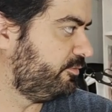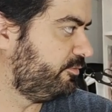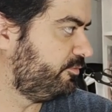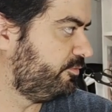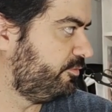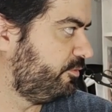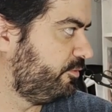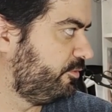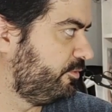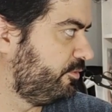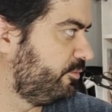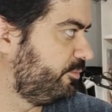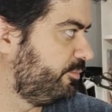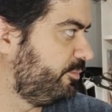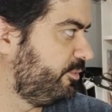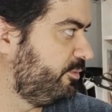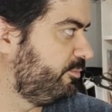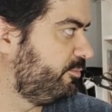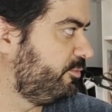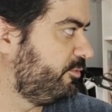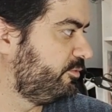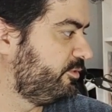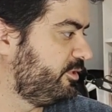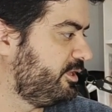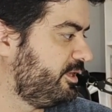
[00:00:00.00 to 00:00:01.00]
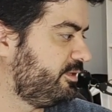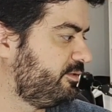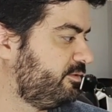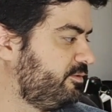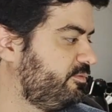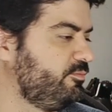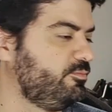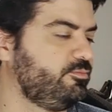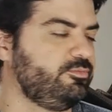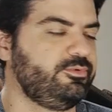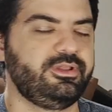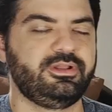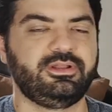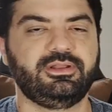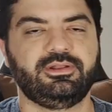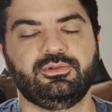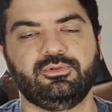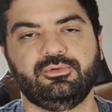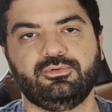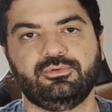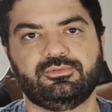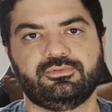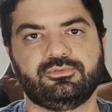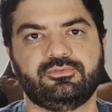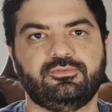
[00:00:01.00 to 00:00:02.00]
for people that really
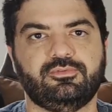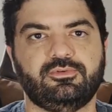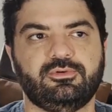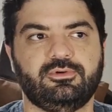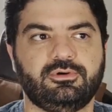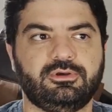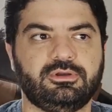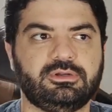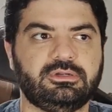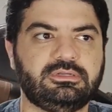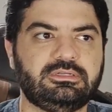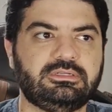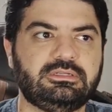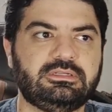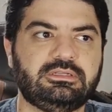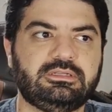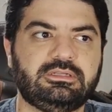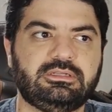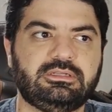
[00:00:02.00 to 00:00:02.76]
looks for